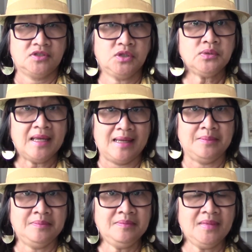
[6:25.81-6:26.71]
to
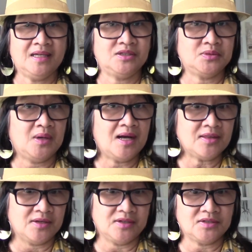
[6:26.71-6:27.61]
Him and to
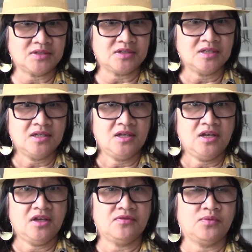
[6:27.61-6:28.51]
others
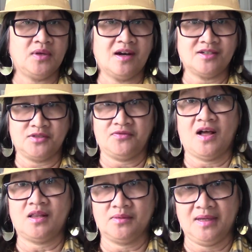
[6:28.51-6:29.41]
if we are to
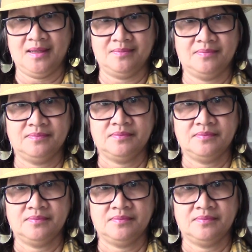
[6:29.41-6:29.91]
follow Him.